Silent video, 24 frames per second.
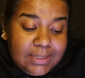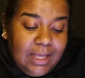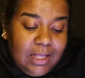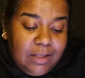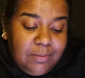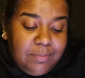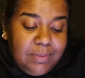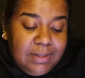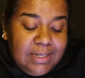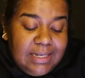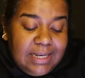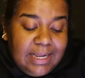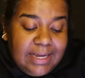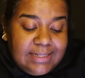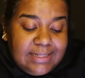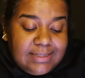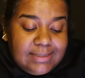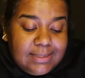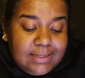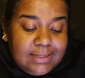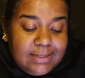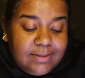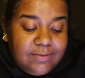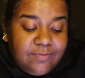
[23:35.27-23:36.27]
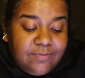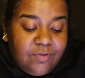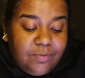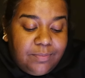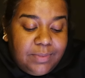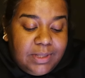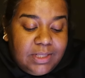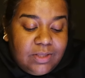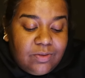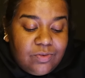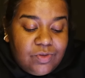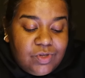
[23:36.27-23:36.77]
That'd be nice for
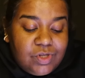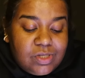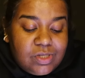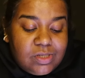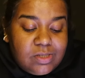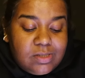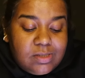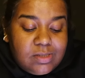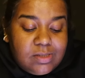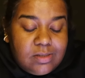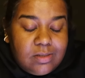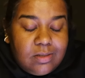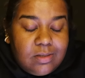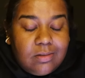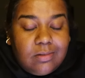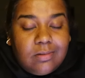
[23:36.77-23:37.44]
me to just